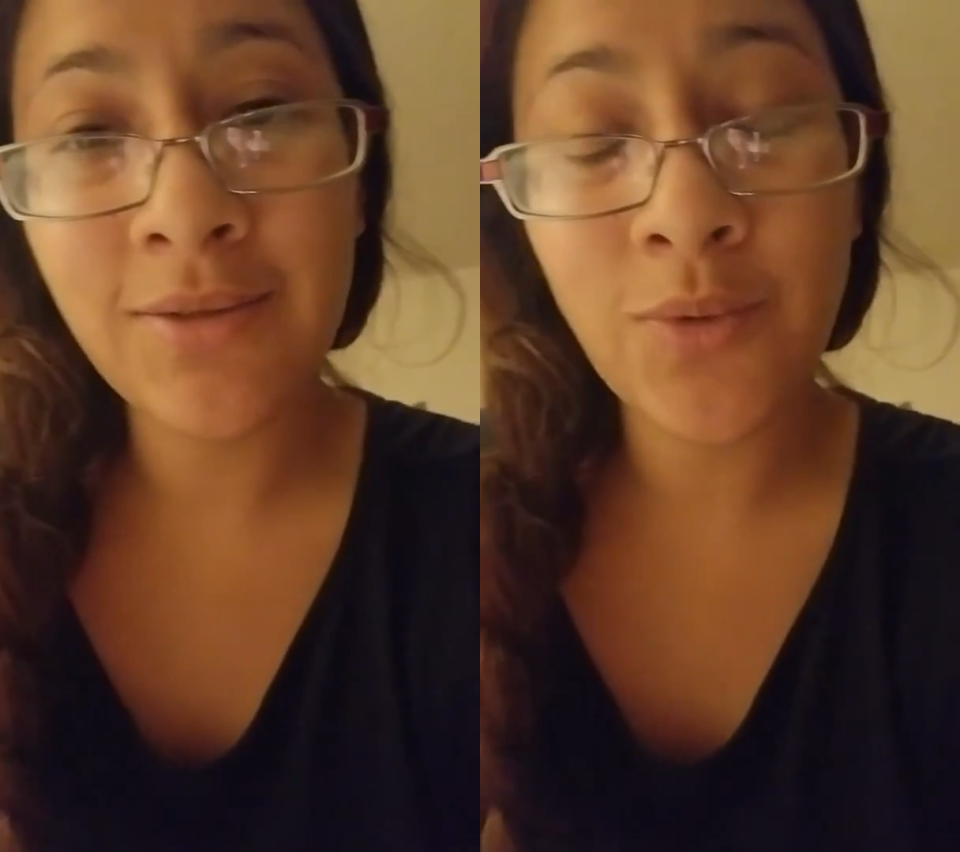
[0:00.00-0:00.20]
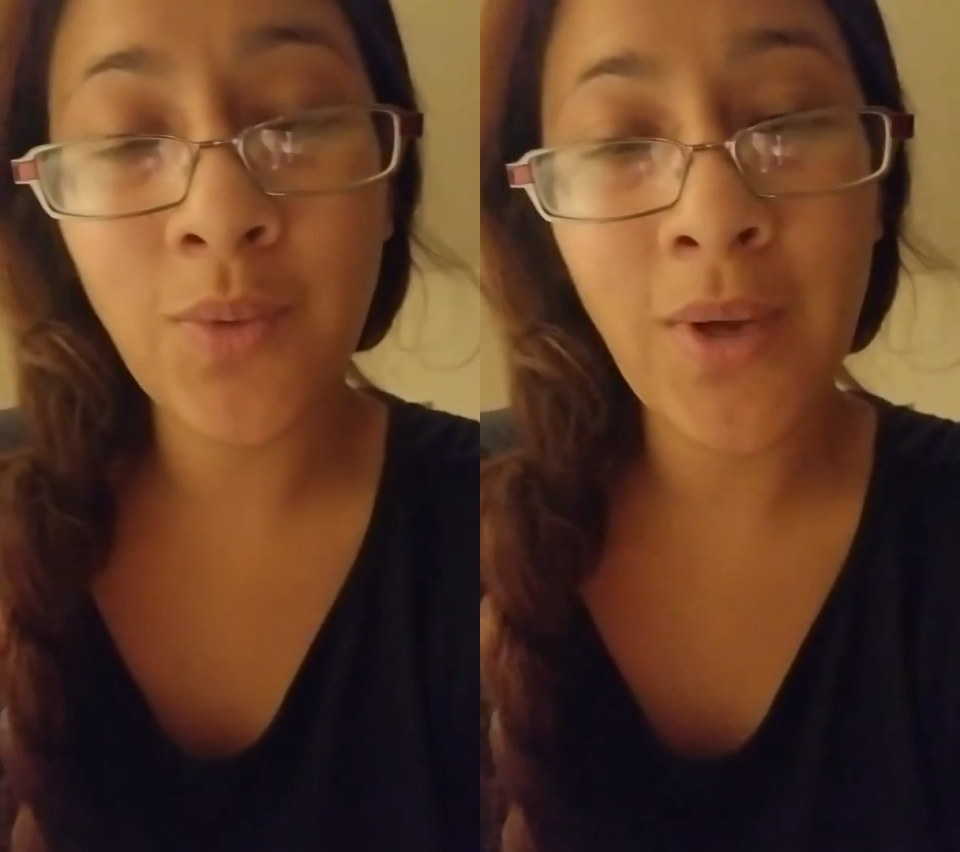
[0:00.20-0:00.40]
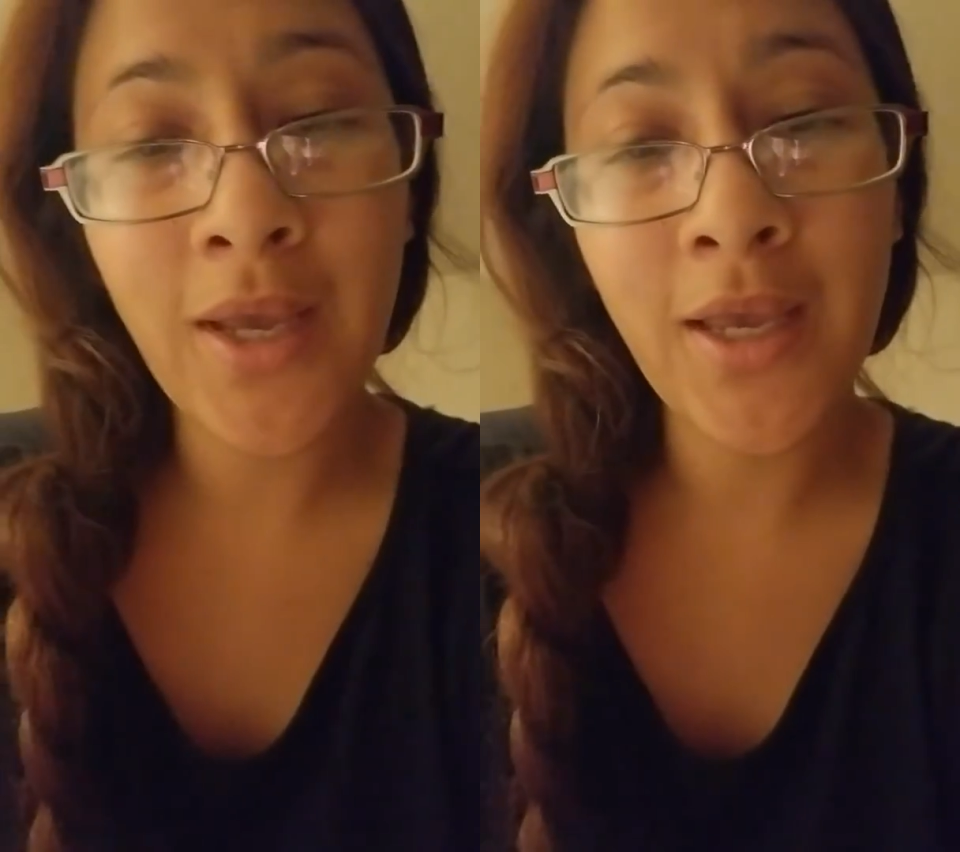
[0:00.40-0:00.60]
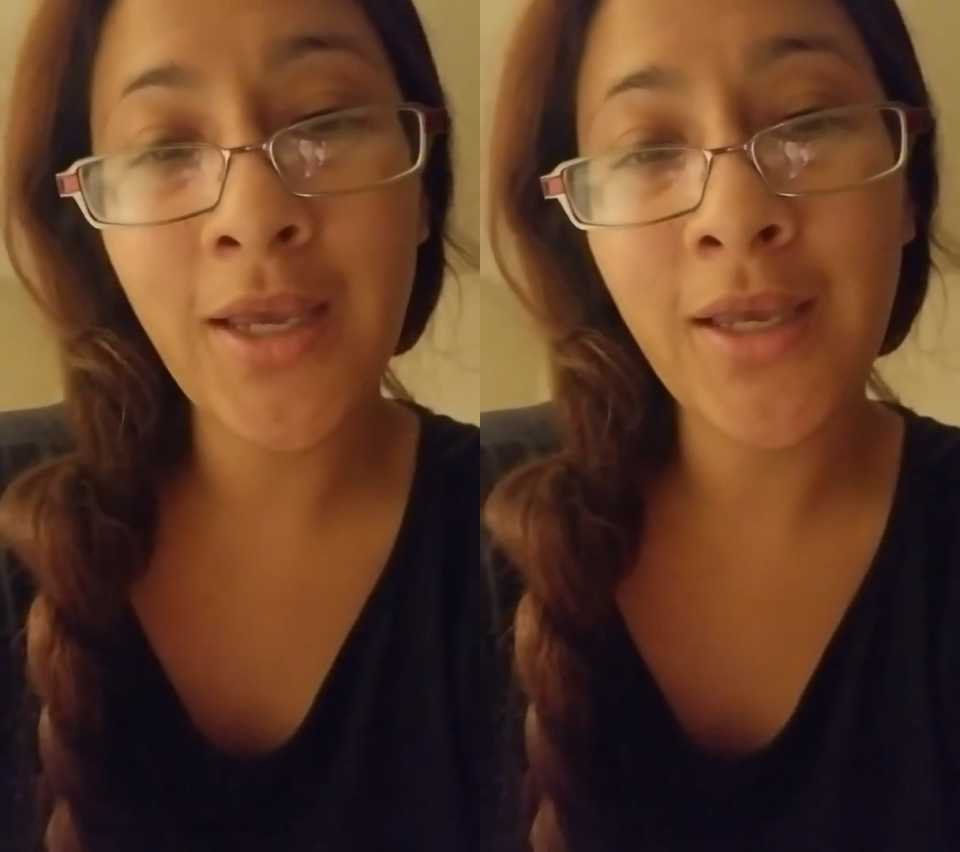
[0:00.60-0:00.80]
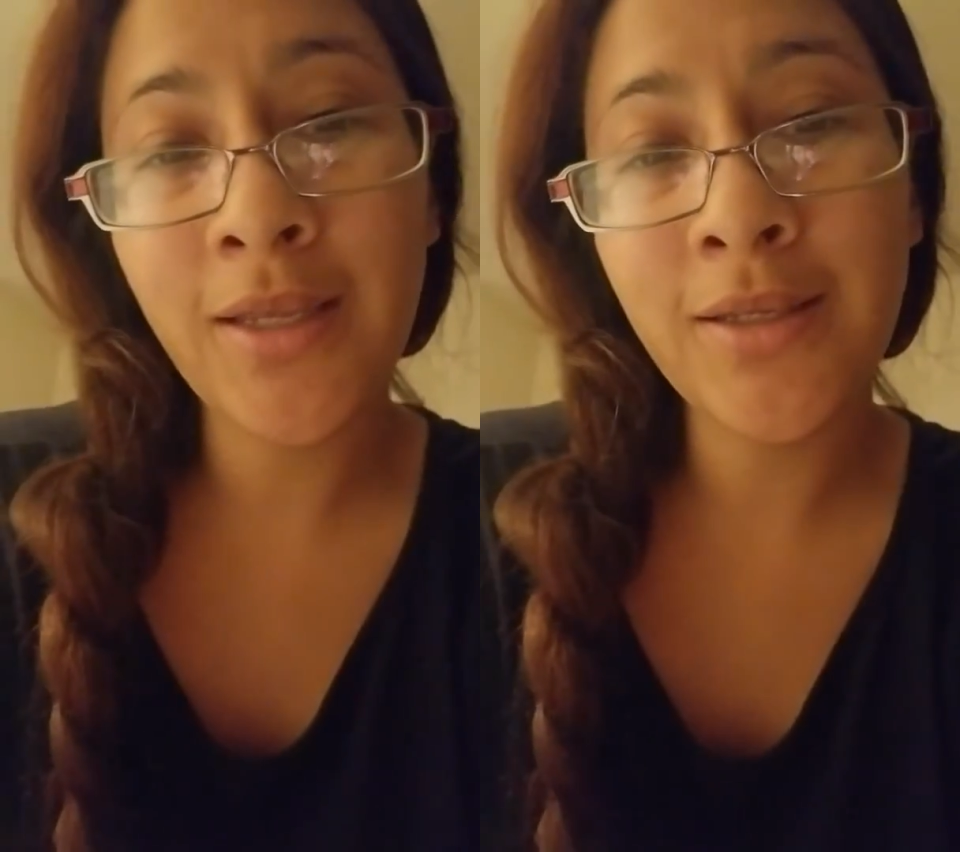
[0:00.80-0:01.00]

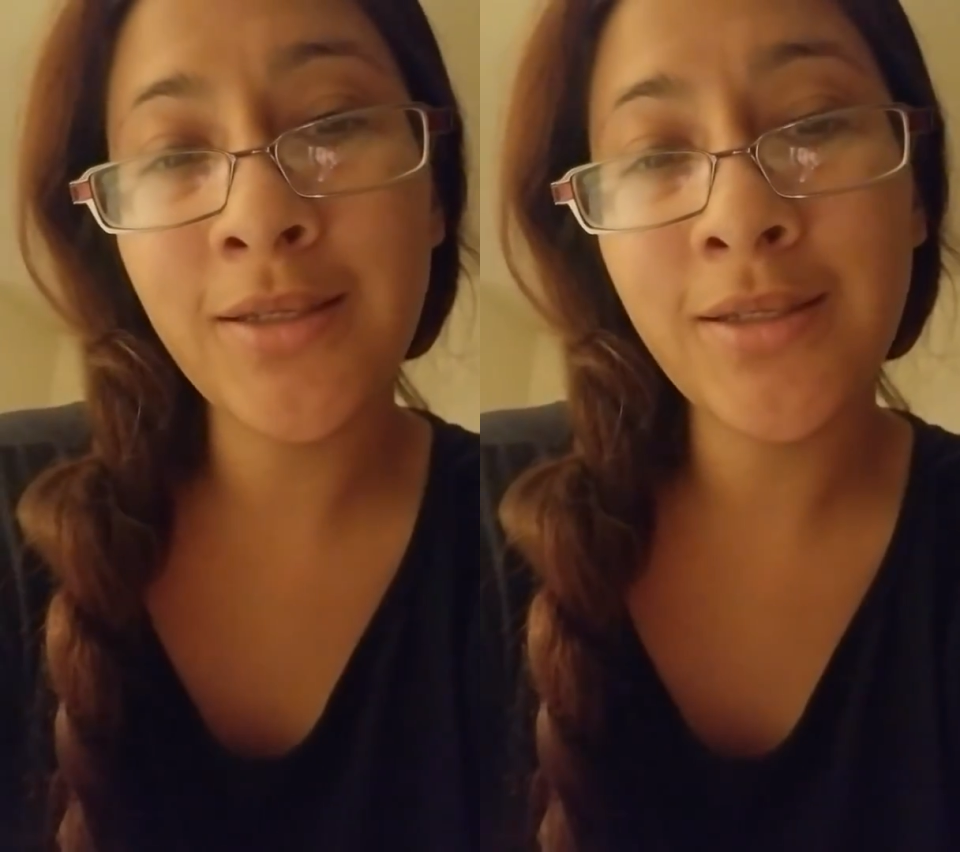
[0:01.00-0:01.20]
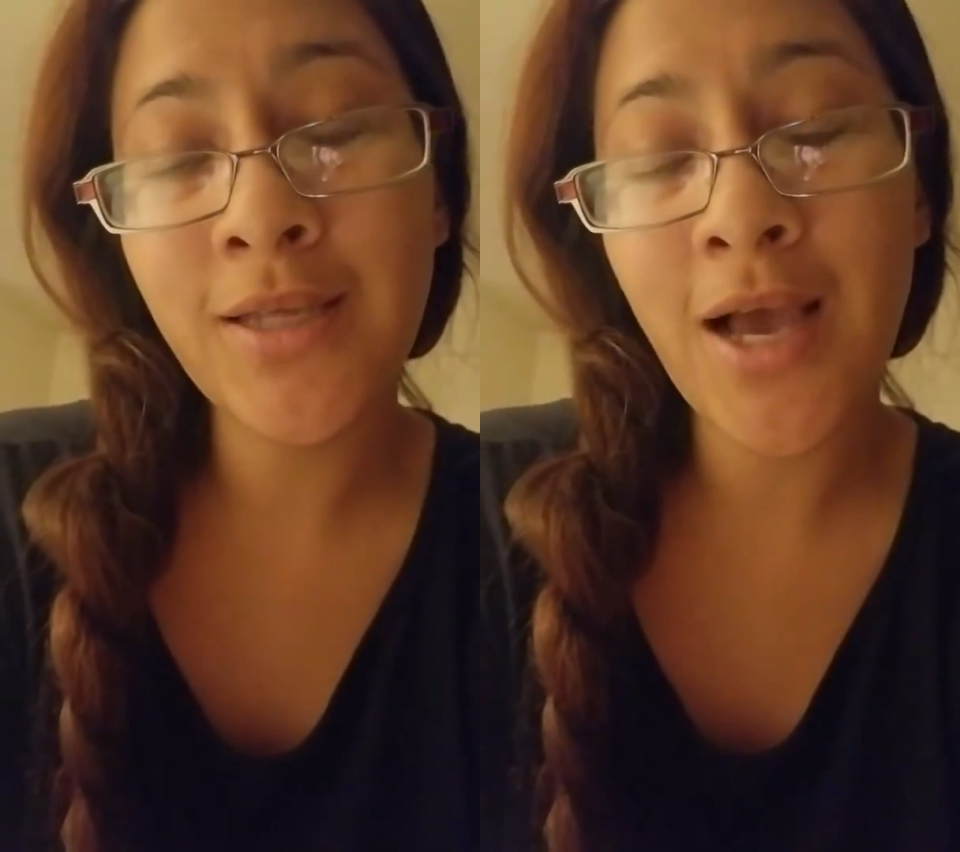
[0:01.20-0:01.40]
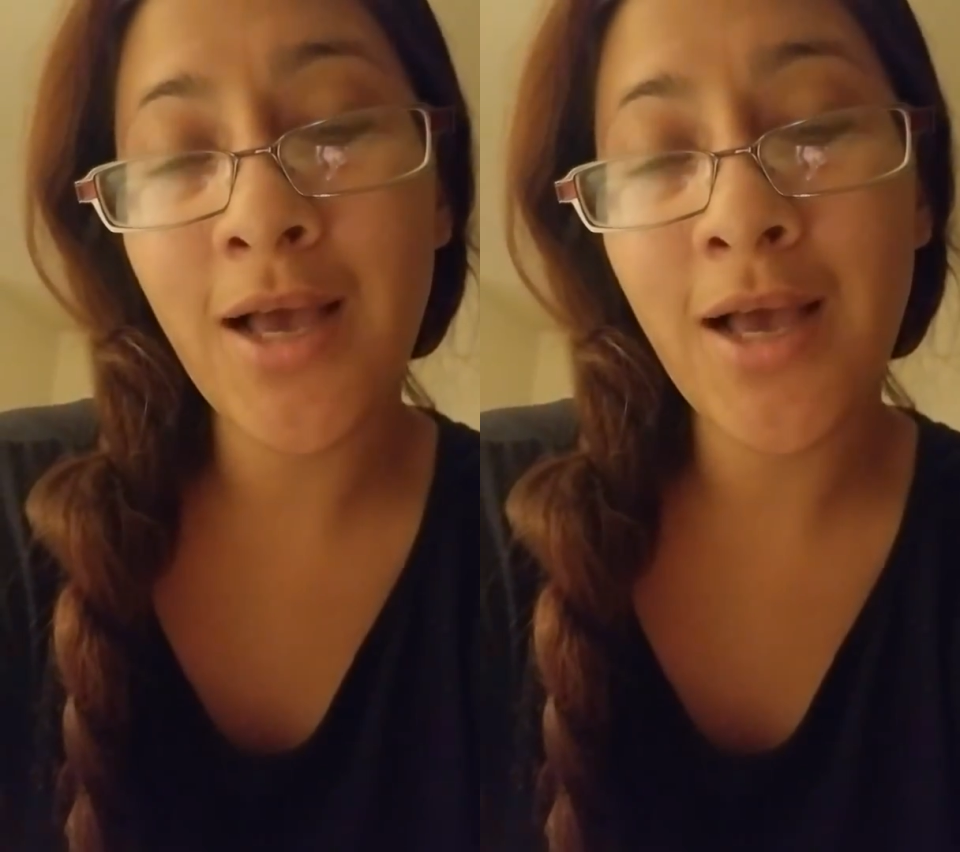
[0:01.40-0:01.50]
when